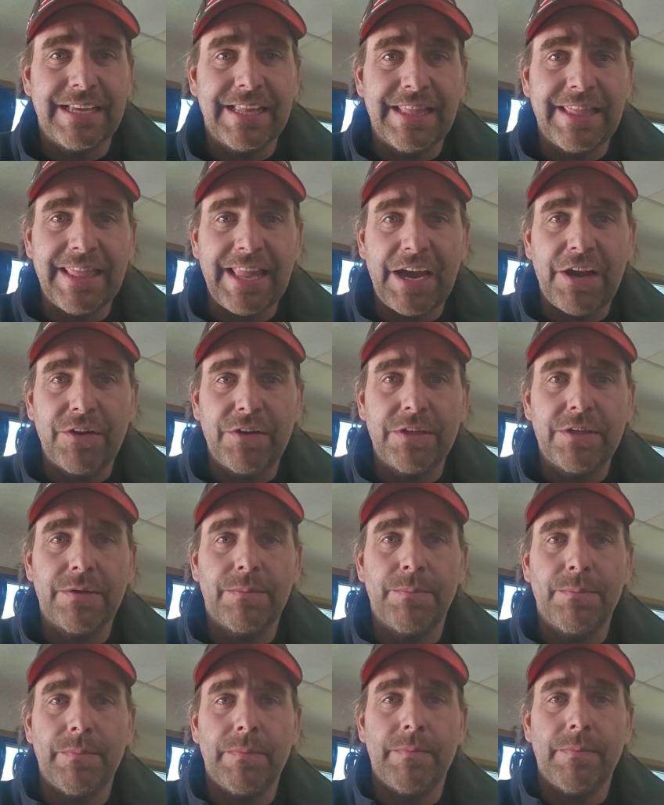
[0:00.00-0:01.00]
allowing
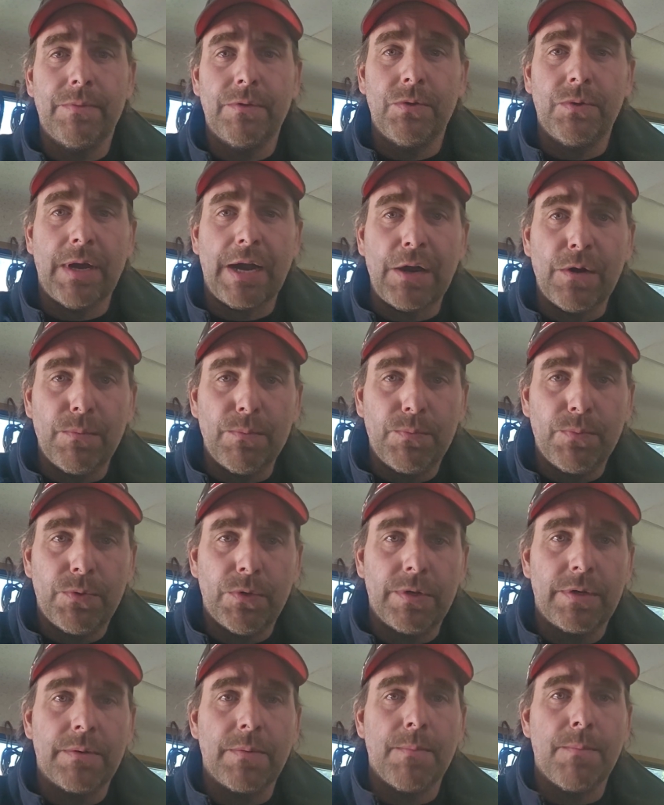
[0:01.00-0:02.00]
them to
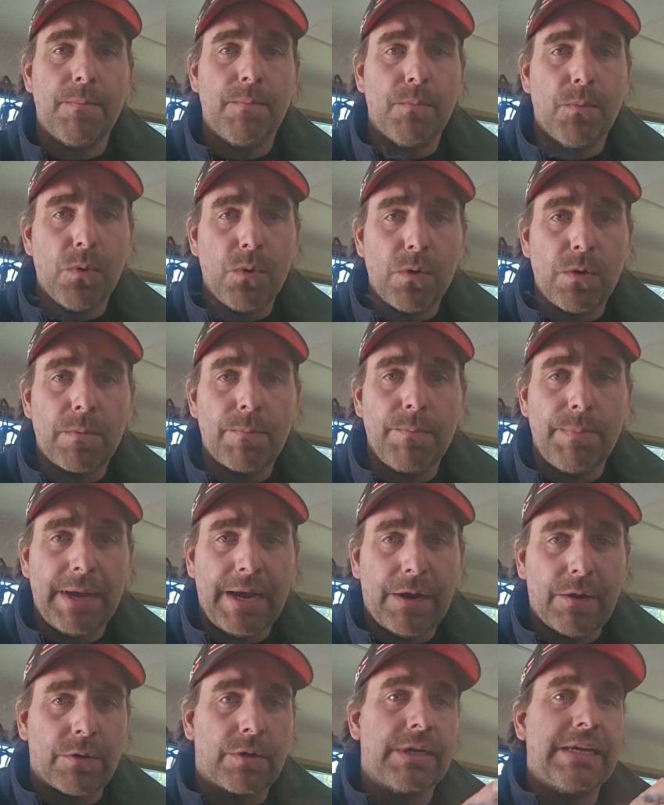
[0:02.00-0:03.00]
output more
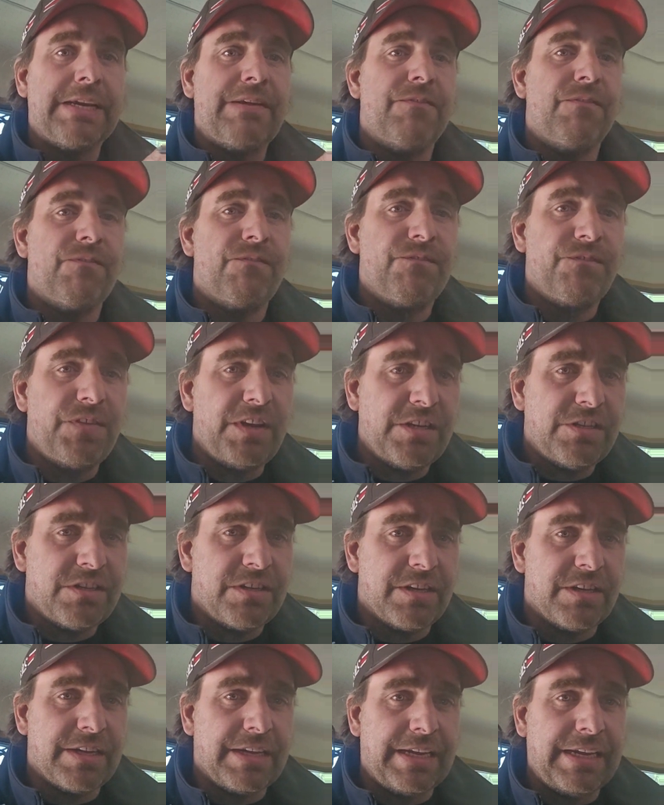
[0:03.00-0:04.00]
power
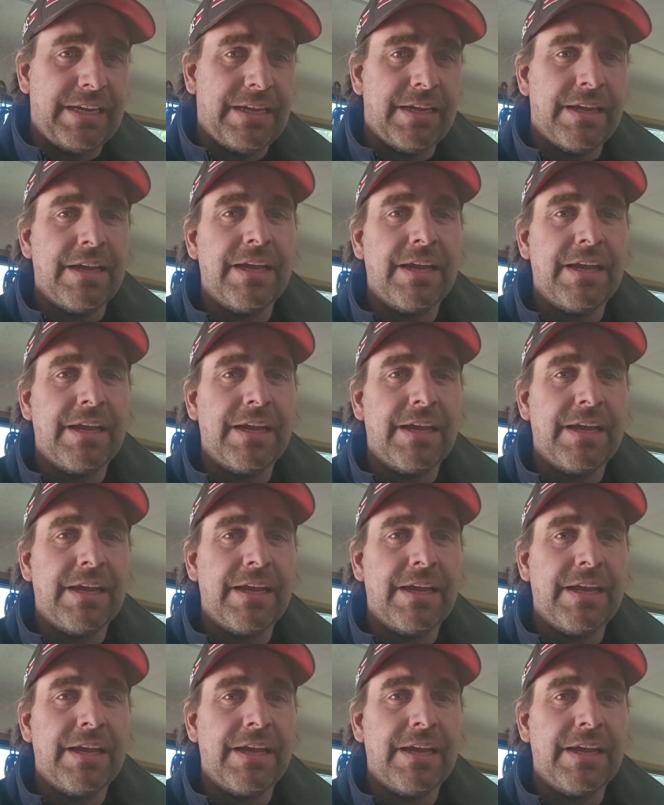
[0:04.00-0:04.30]
efficiently.